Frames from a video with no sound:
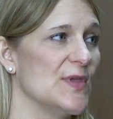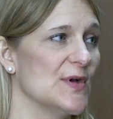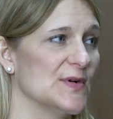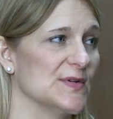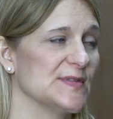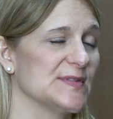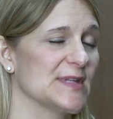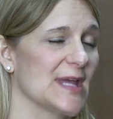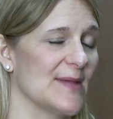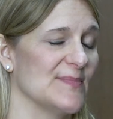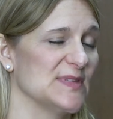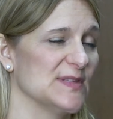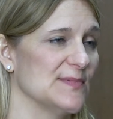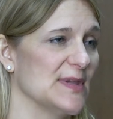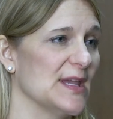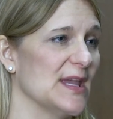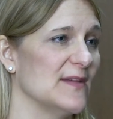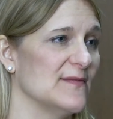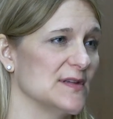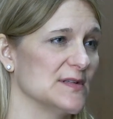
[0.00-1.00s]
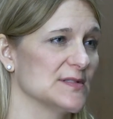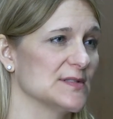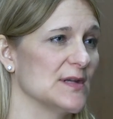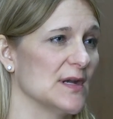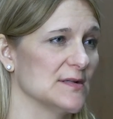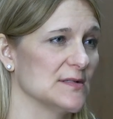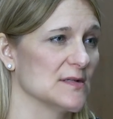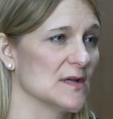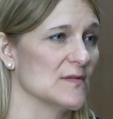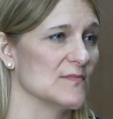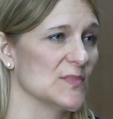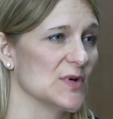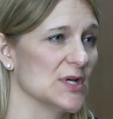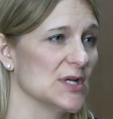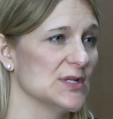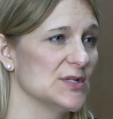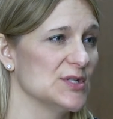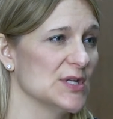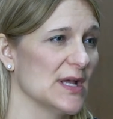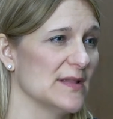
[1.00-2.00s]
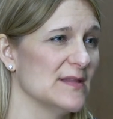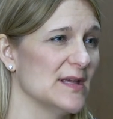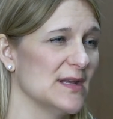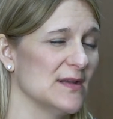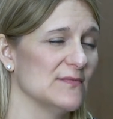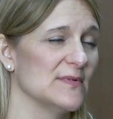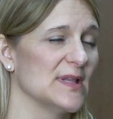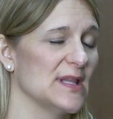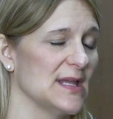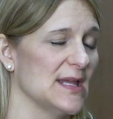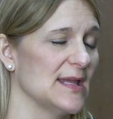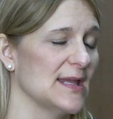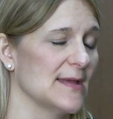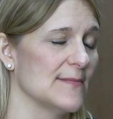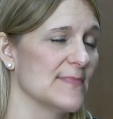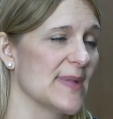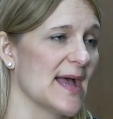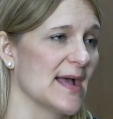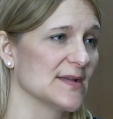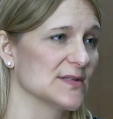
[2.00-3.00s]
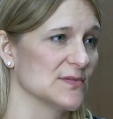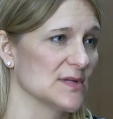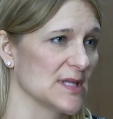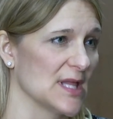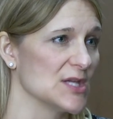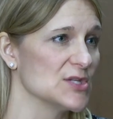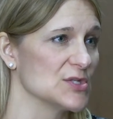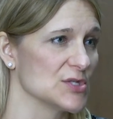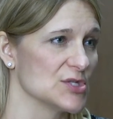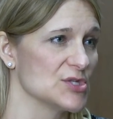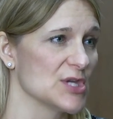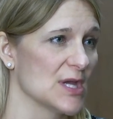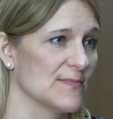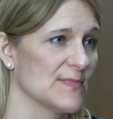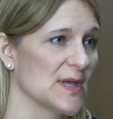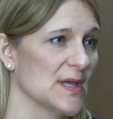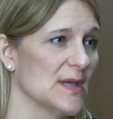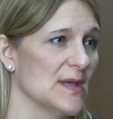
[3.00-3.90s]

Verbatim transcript: those types of behaviors start to emerge and then it really impacts relationship.